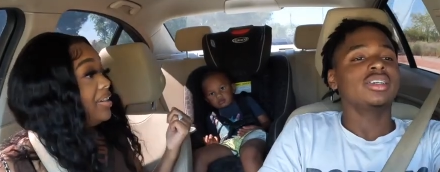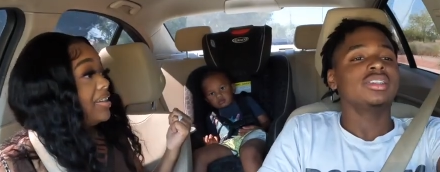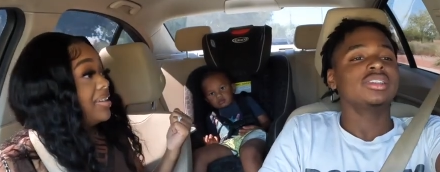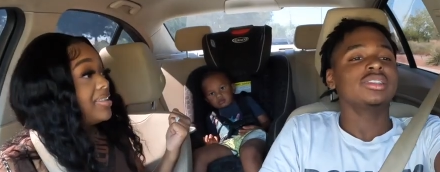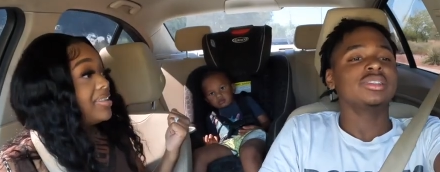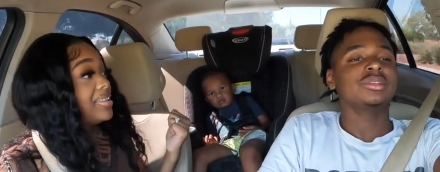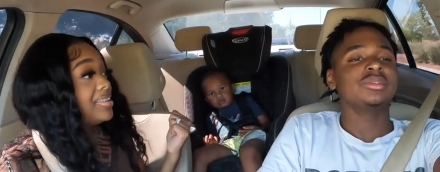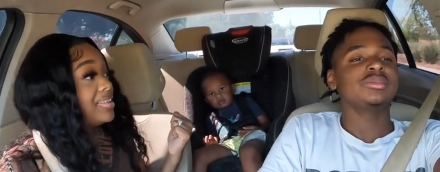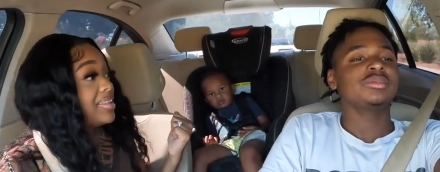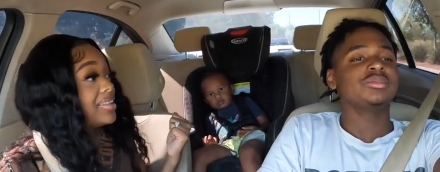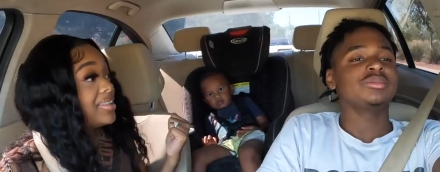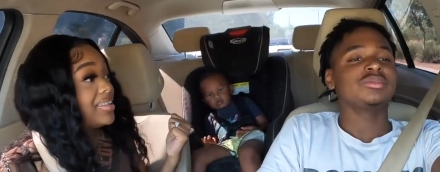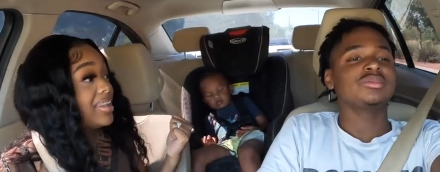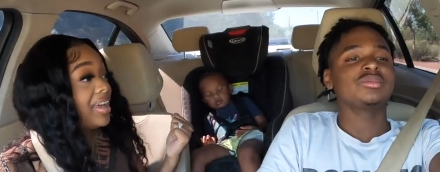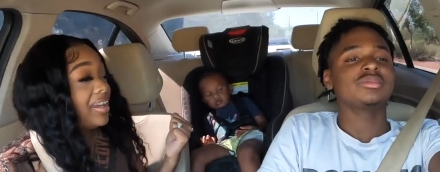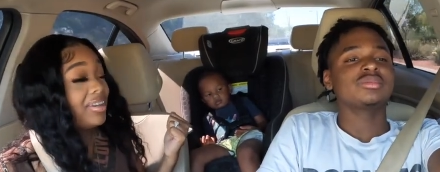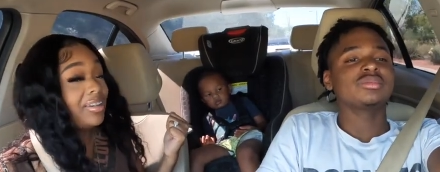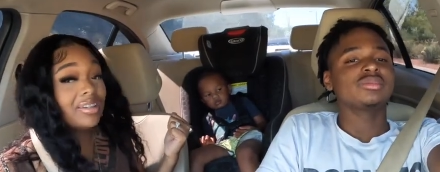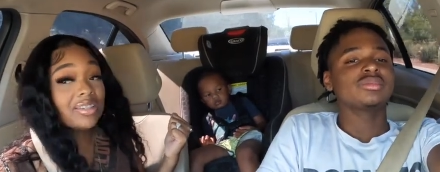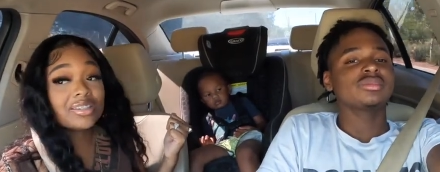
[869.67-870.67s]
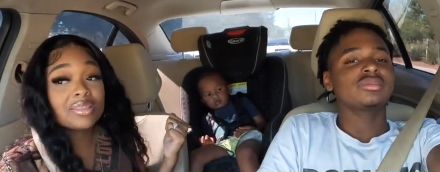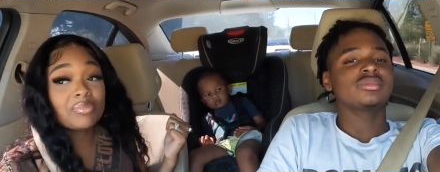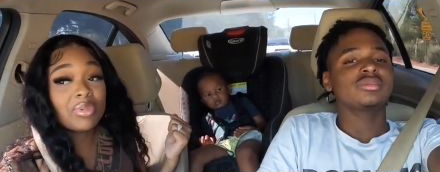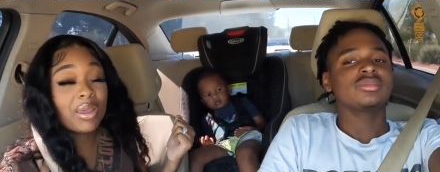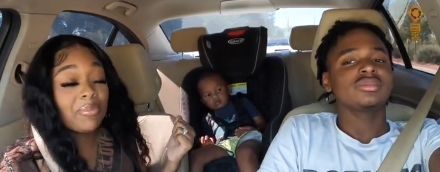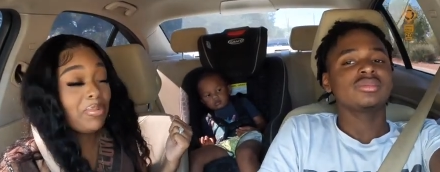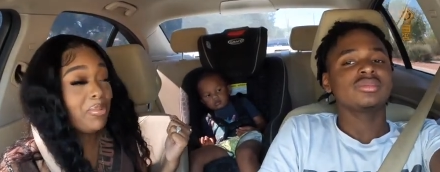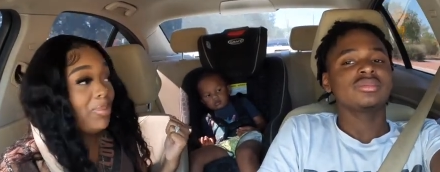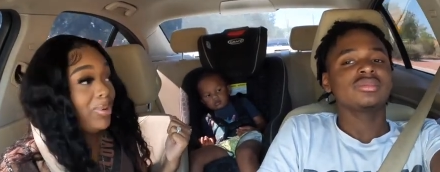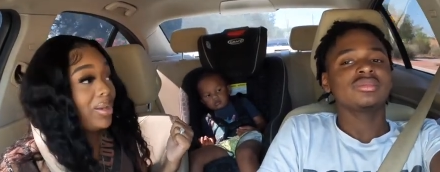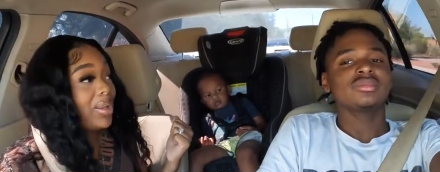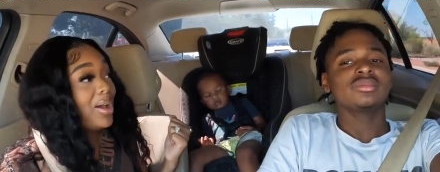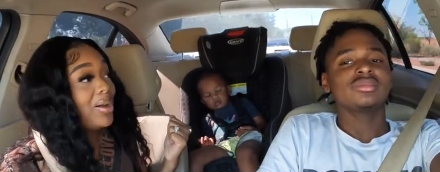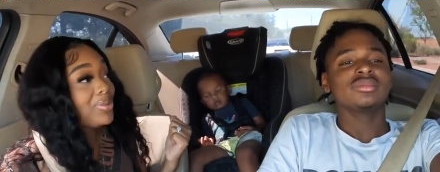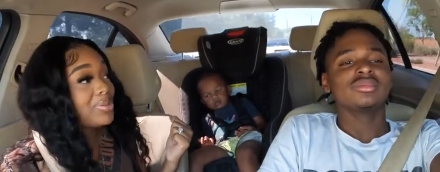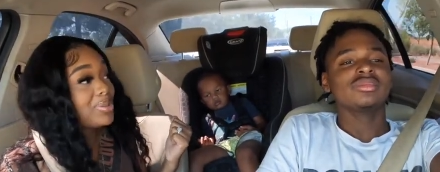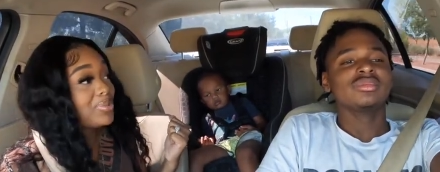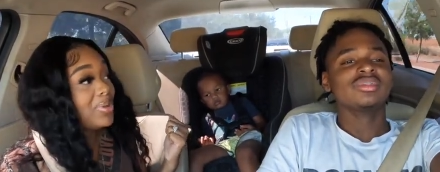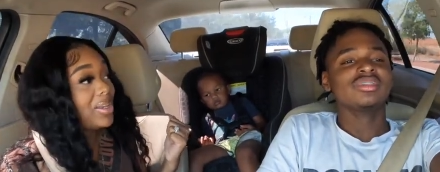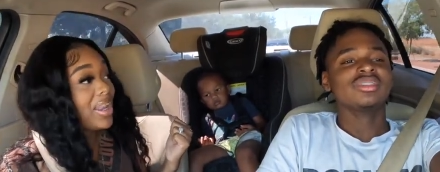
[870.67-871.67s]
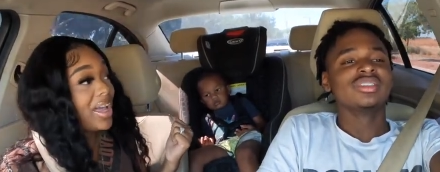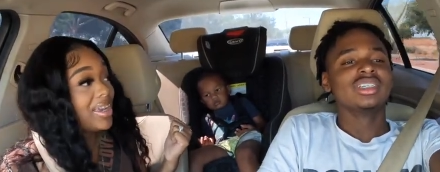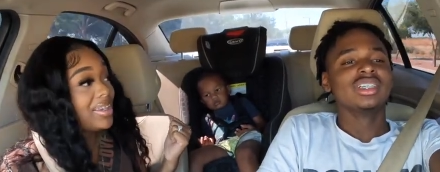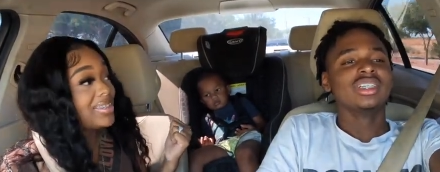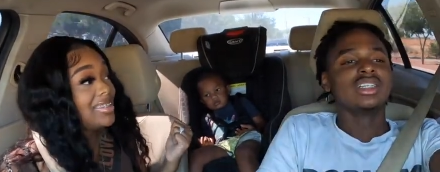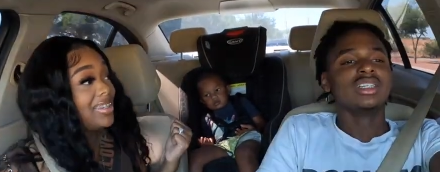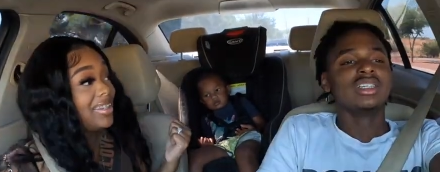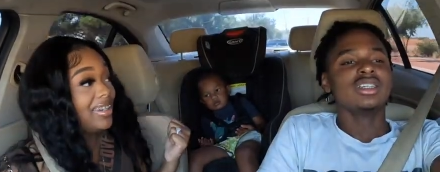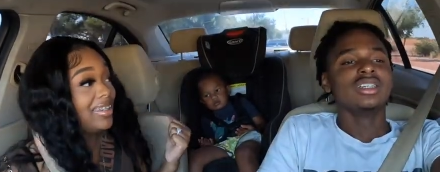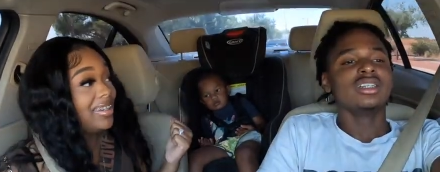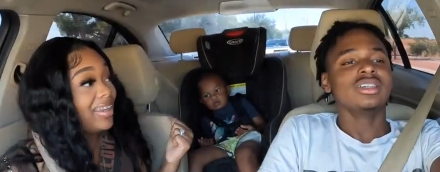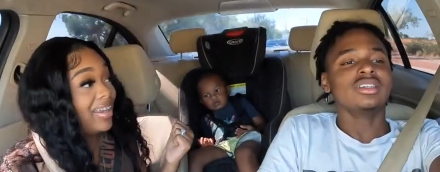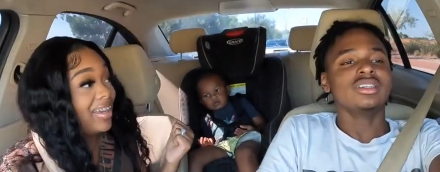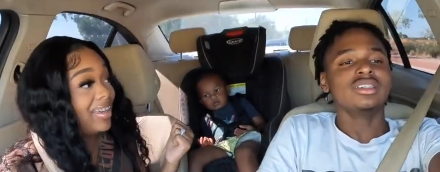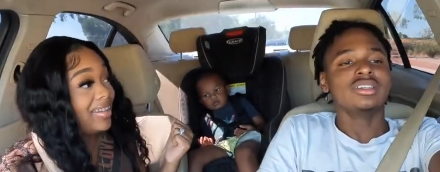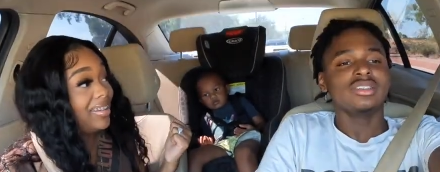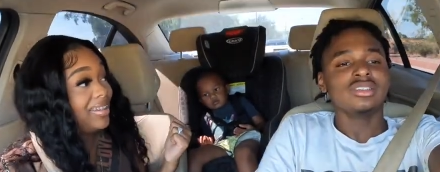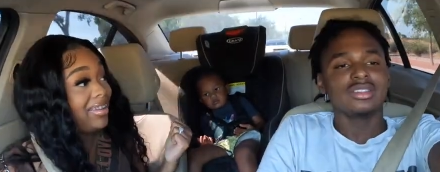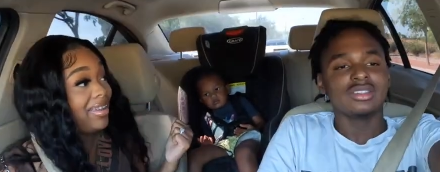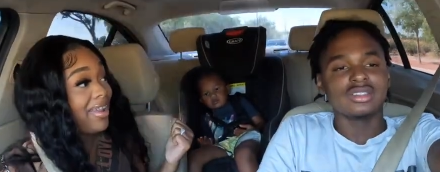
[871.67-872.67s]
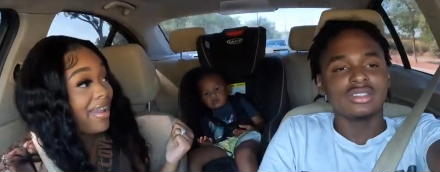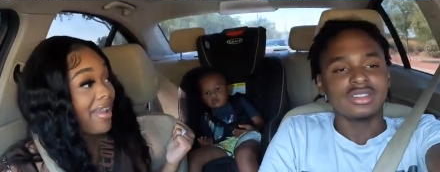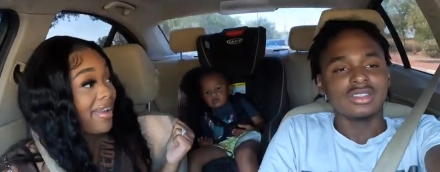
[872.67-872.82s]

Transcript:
Speaker 1: this this daddy, this baby belongs to a light skinned daddy.